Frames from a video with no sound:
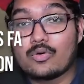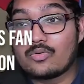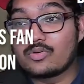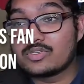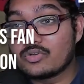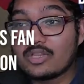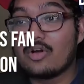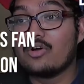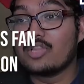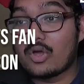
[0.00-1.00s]
or
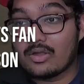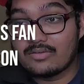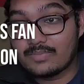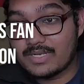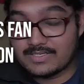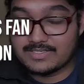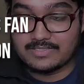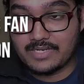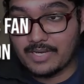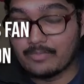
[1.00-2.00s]
Toilolo, however you pronounce his
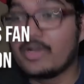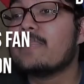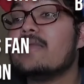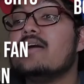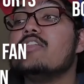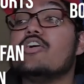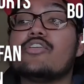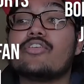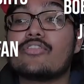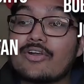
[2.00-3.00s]
name, right? The
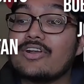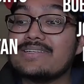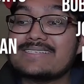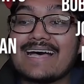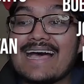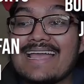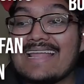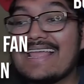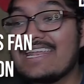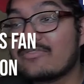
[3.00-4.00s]
third tight
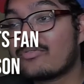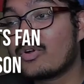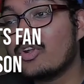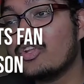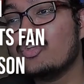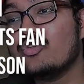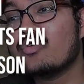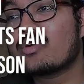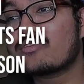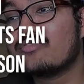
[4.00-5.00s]
end for the New
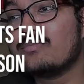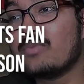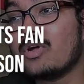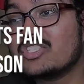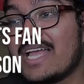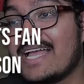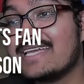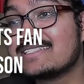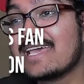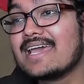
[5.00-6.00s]
York football
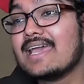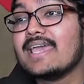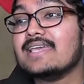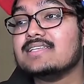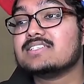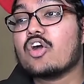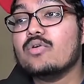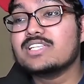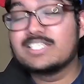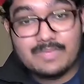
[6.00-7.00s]
Giants is
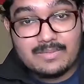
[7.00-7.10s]
going to be